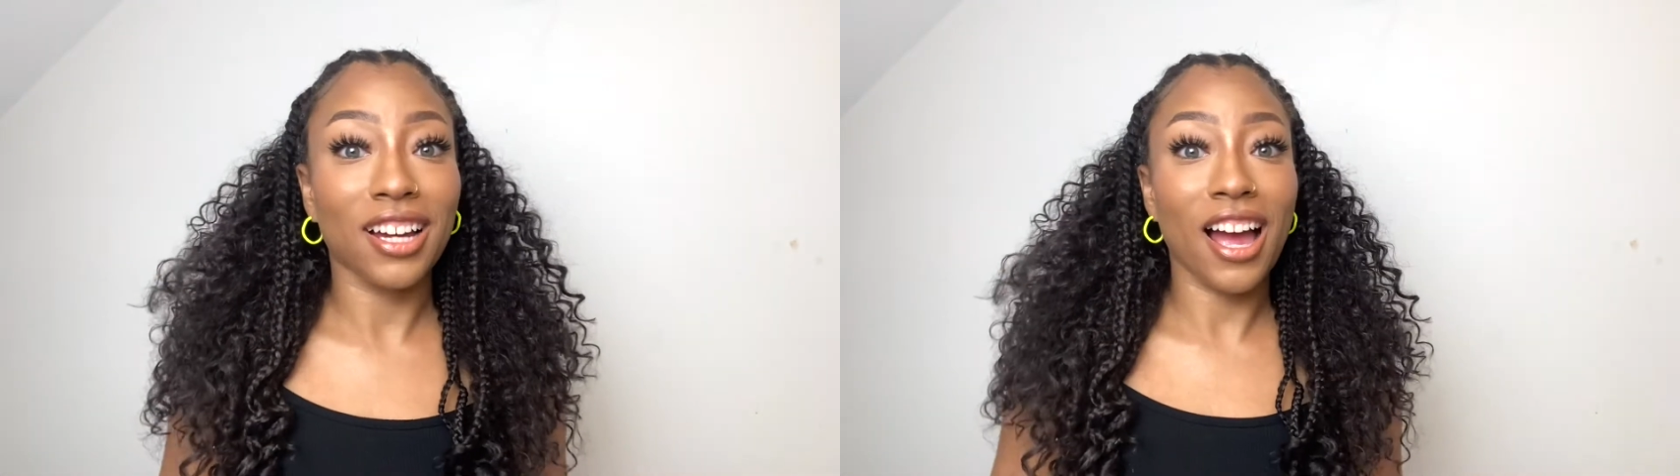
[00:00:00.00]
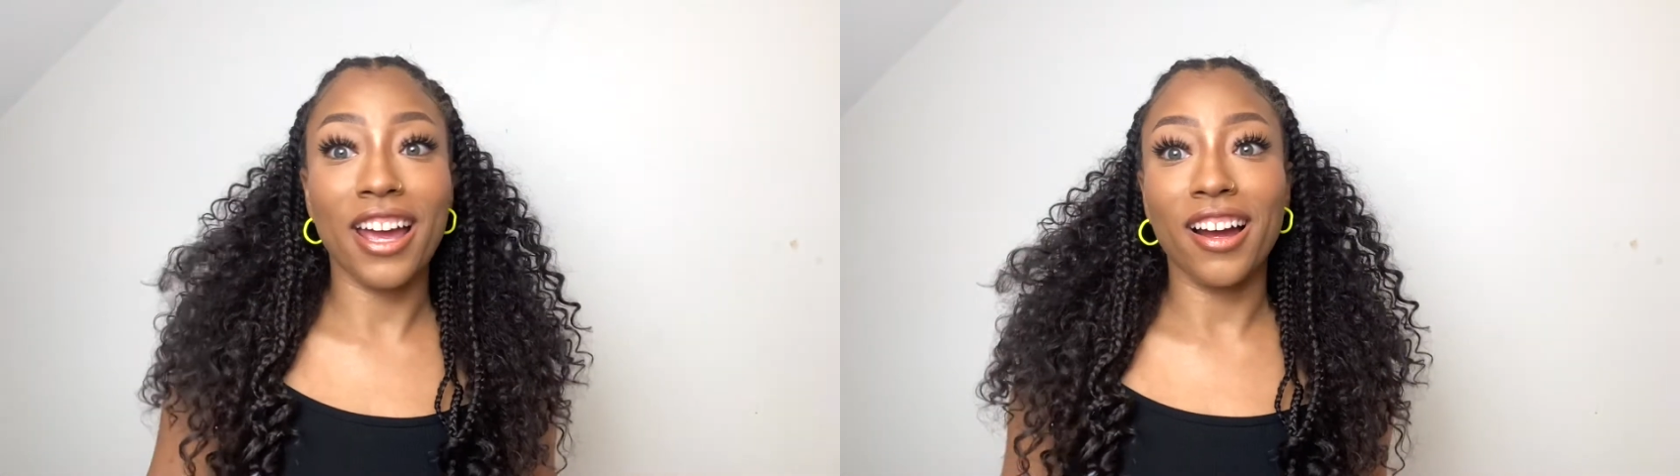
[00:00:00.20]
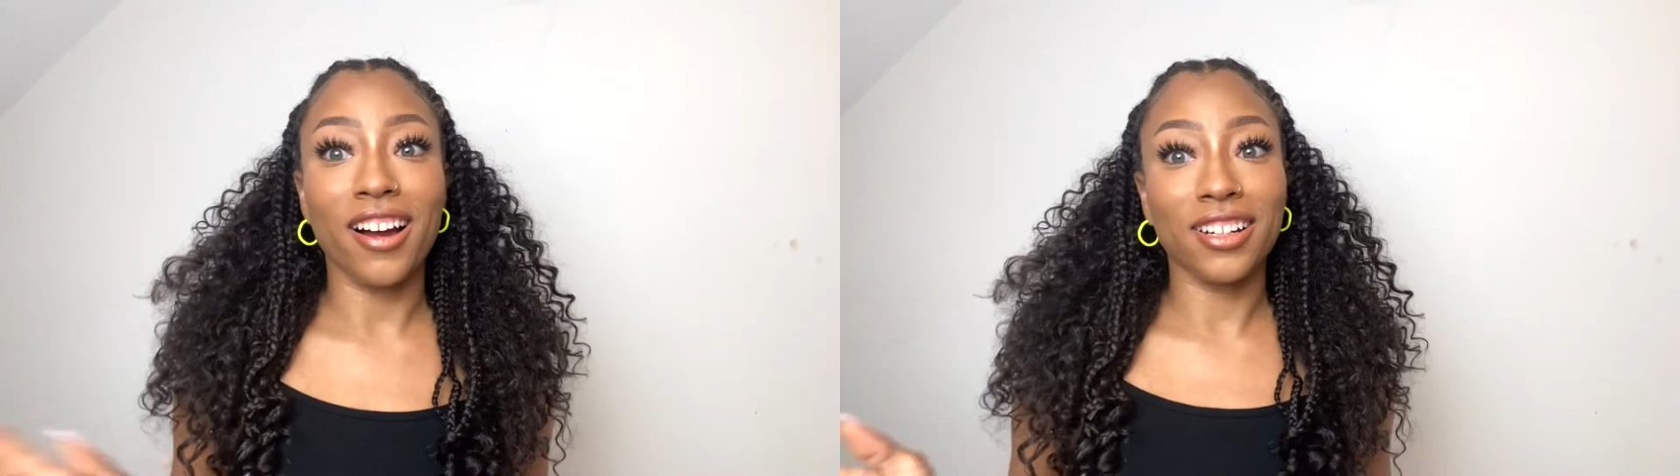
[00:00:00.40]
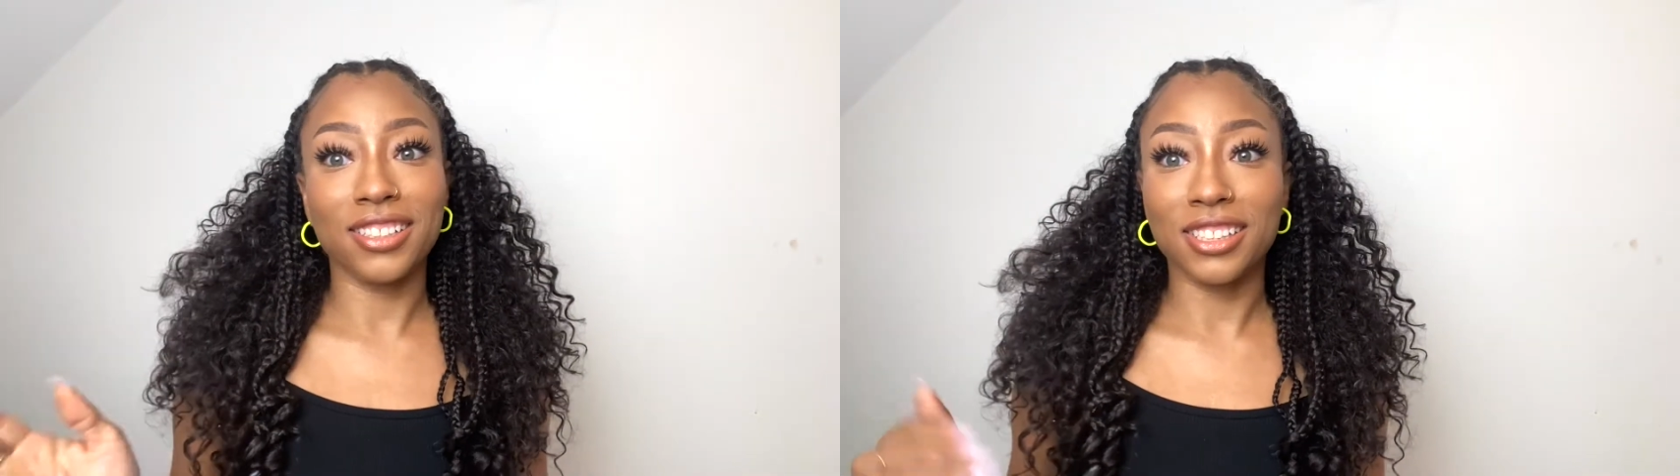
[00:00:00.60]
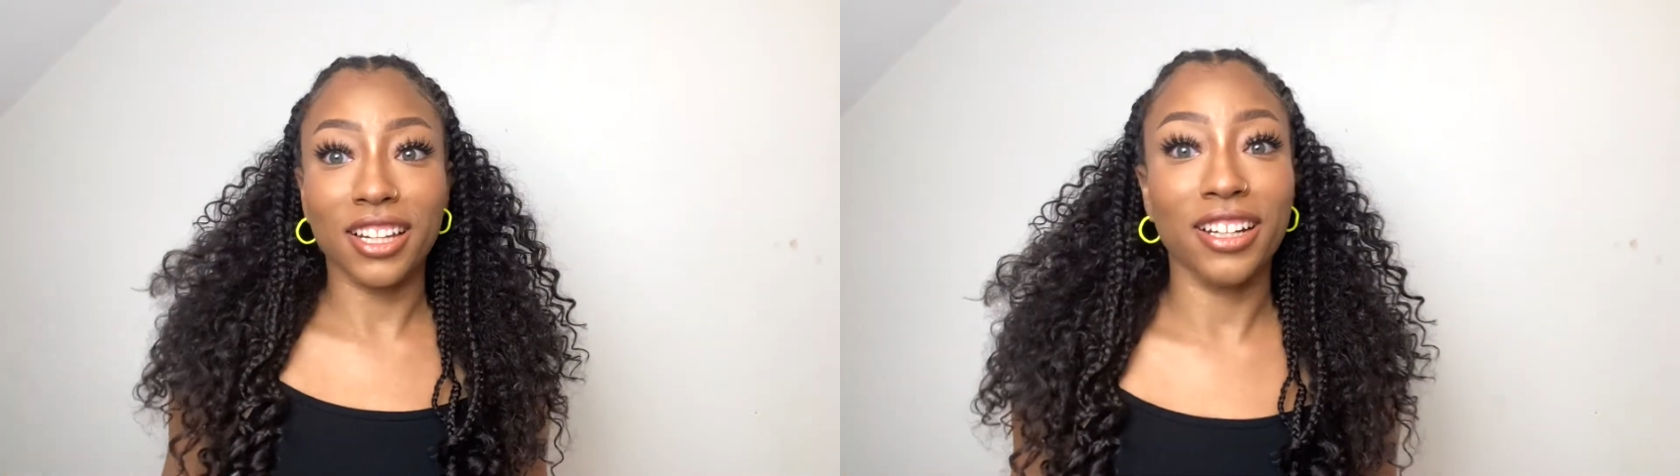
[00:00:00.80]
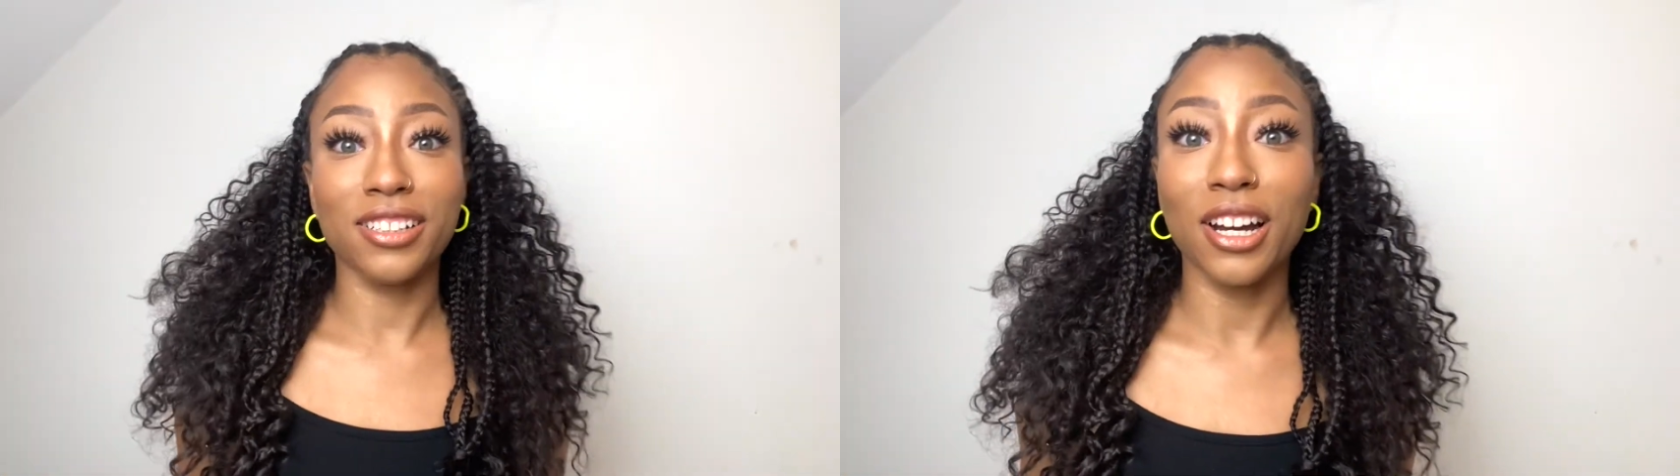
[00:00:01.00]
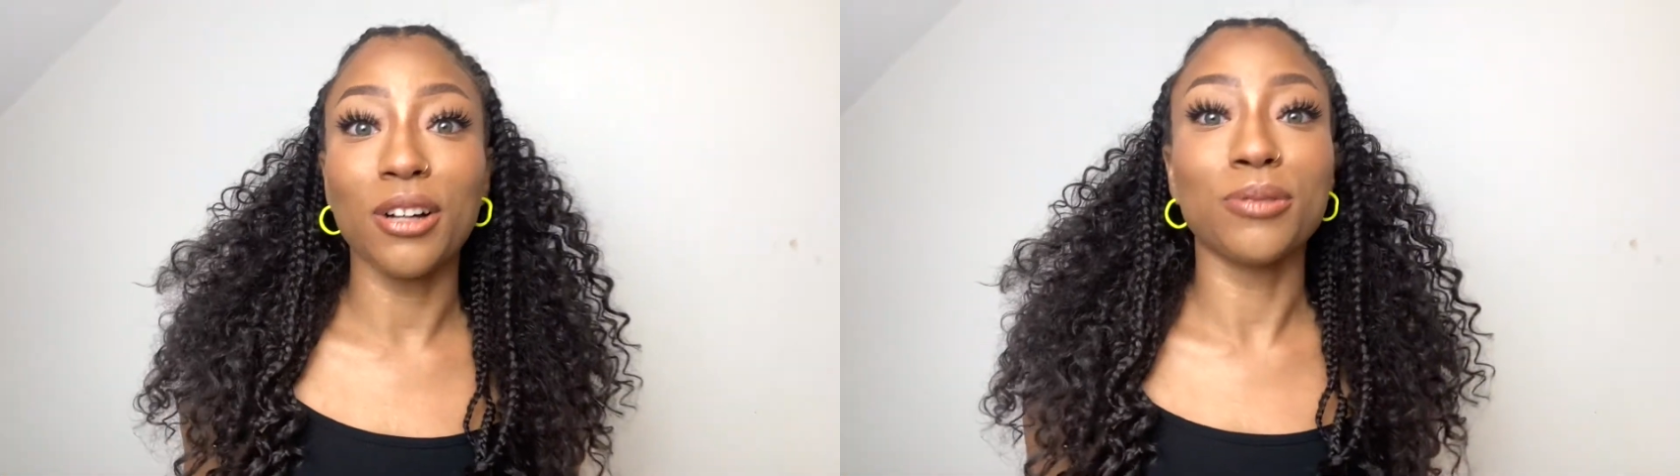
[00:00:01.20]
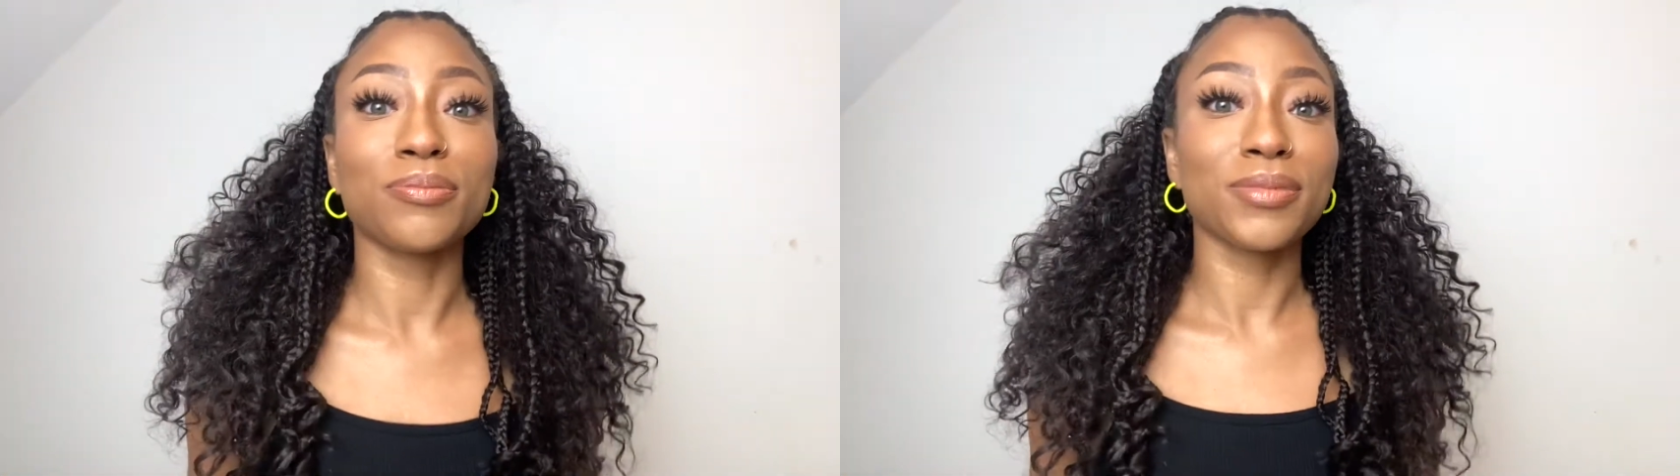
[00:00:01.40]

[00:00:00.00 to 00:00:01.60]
I honestly don't,